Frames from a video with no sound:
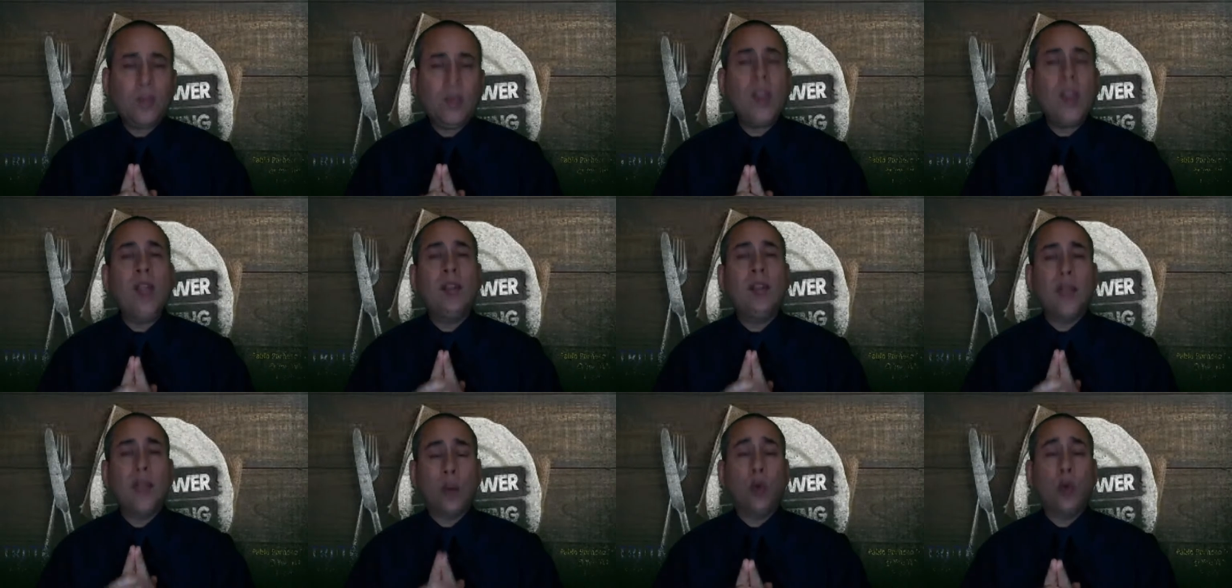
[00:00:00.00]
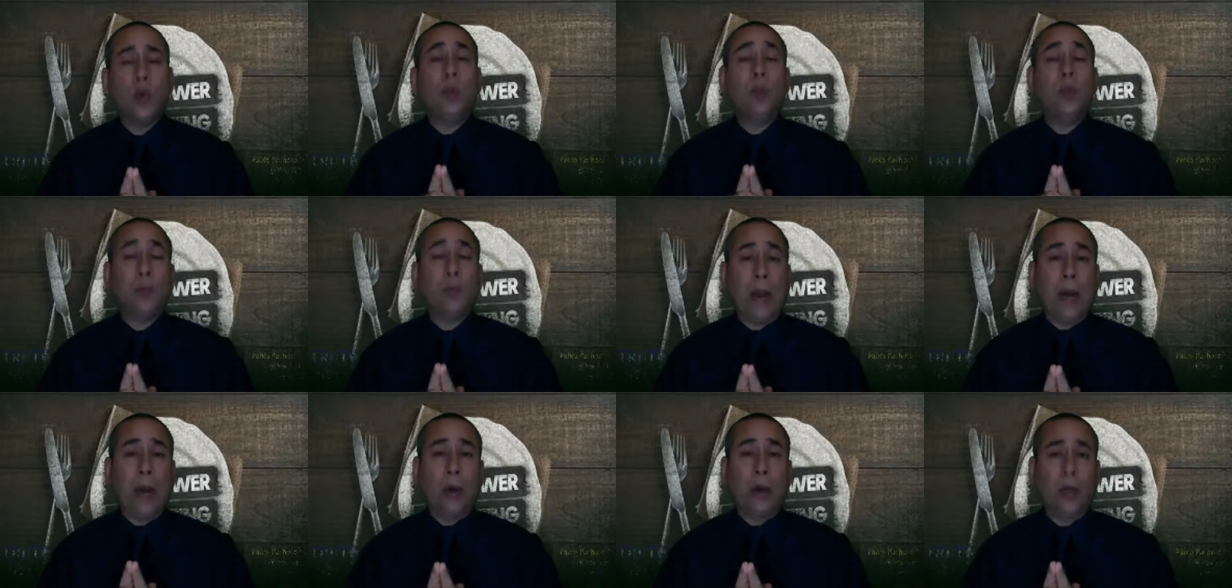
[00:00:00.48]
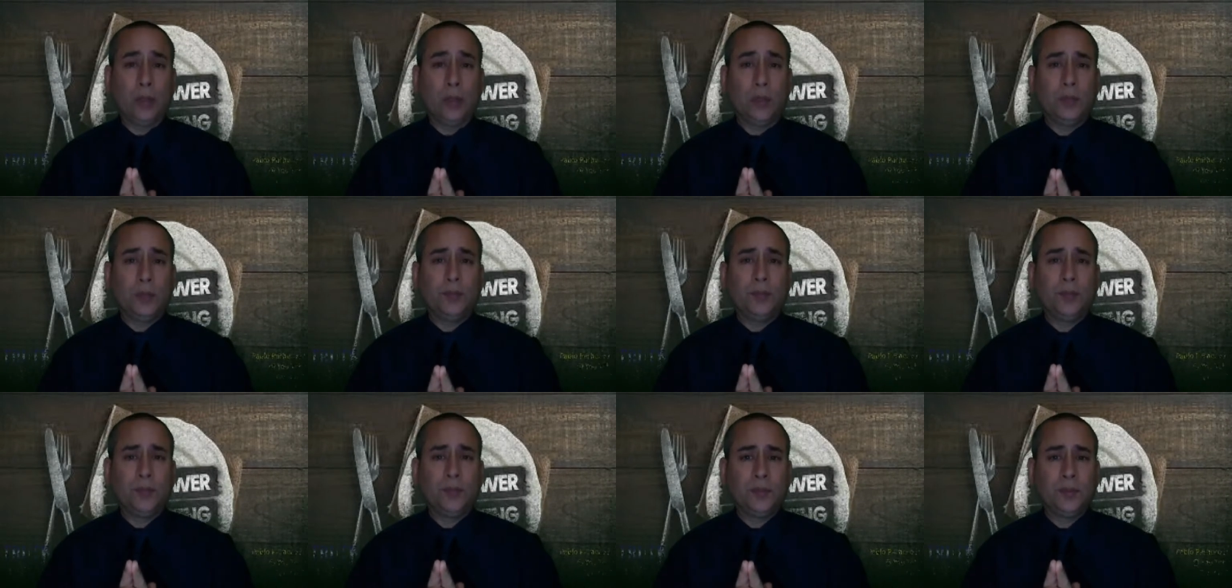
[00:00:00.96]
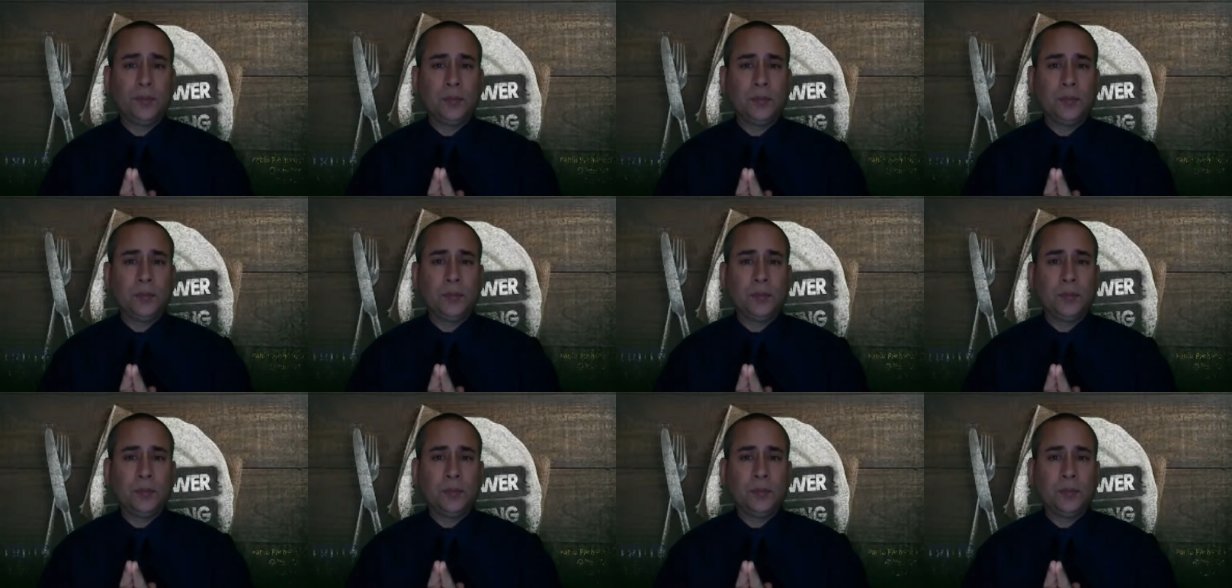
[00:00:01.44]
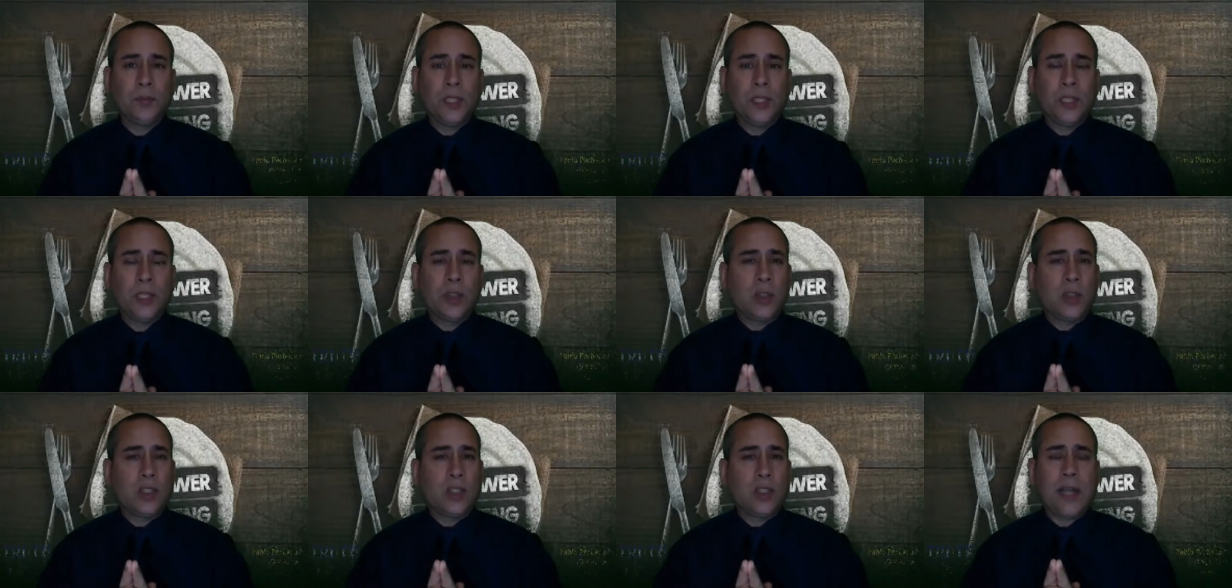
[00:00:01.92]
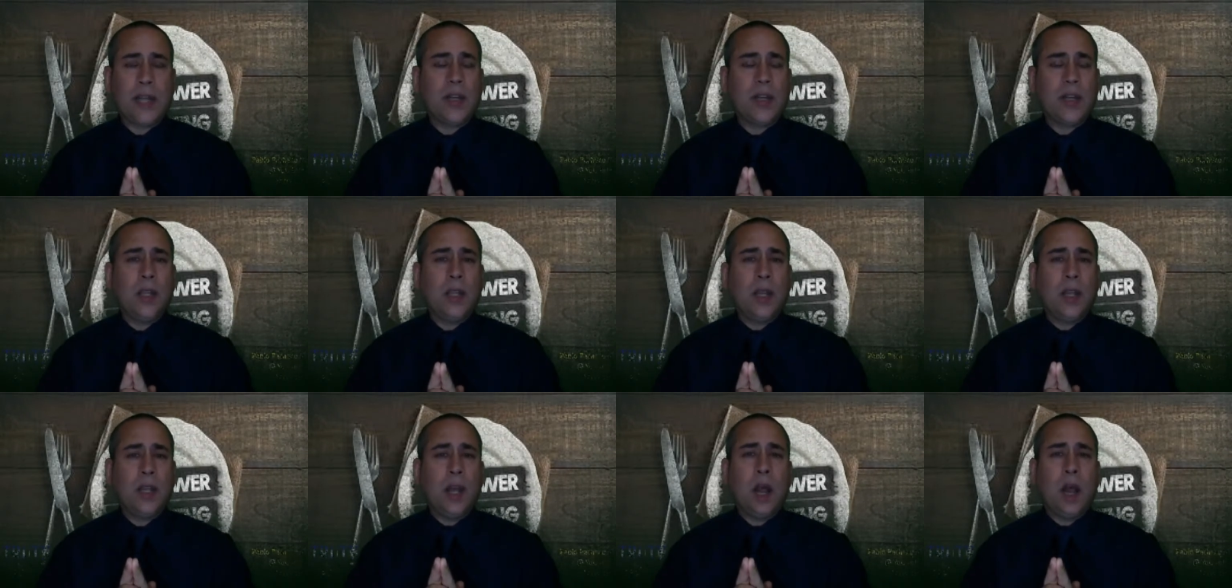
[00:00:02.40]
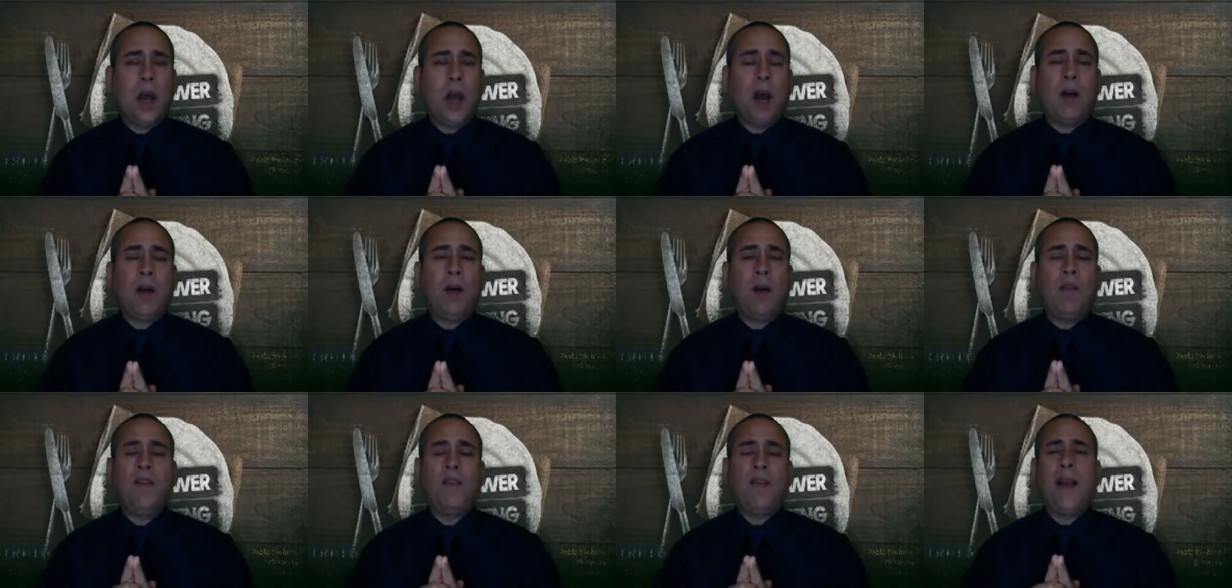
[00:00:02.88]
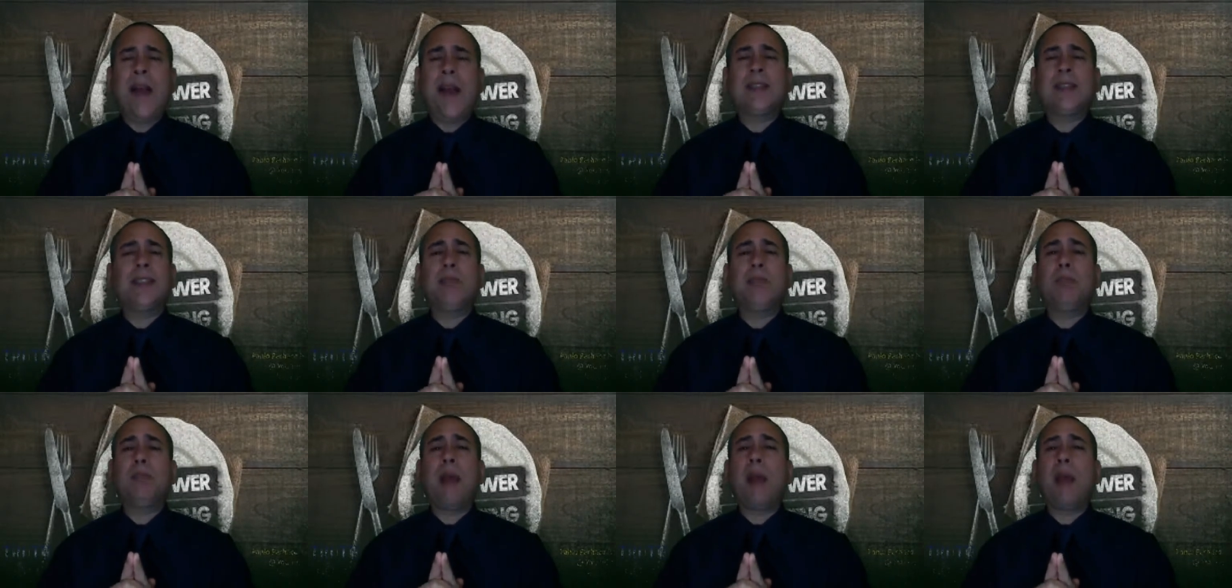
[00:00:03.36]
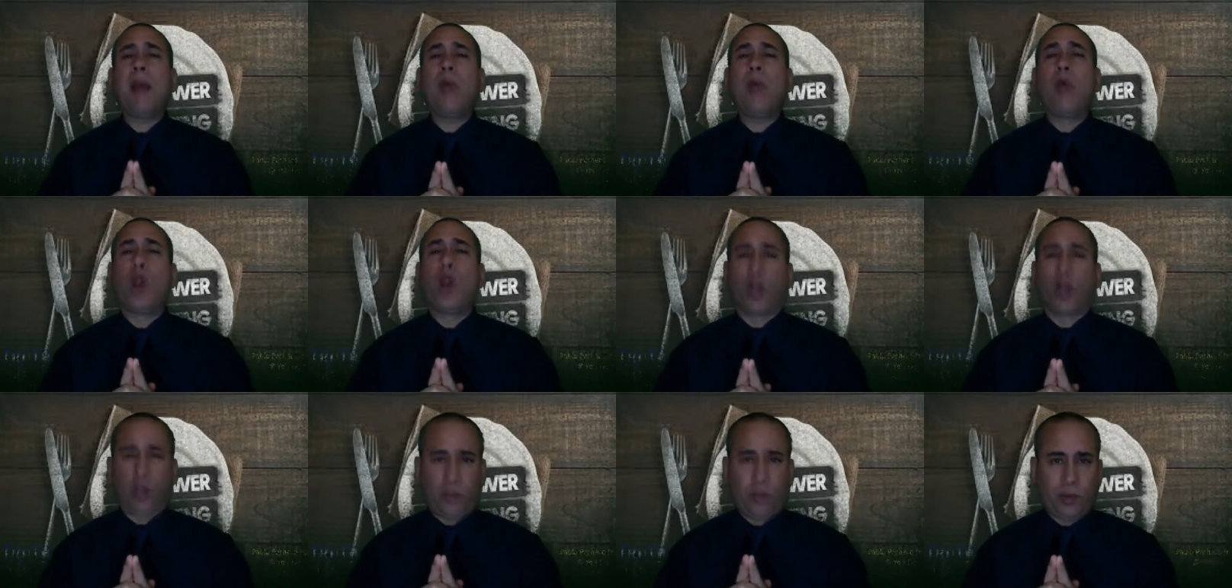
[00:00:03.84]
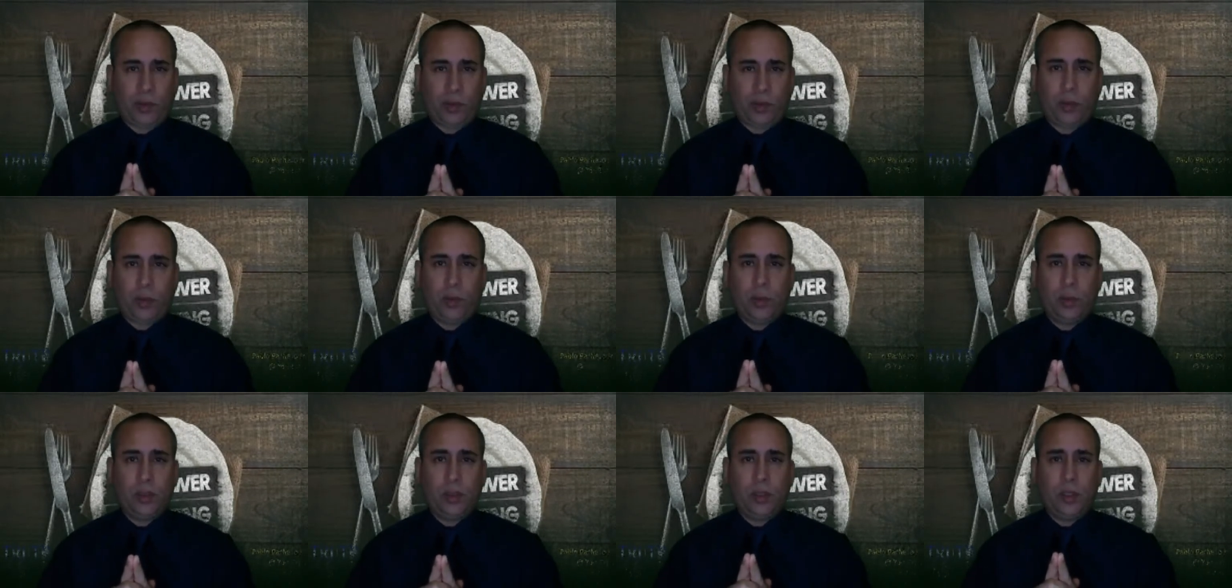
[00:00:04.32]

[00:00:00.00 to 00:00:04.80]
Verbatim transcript: There will be power. So it's not uh, fasting by works.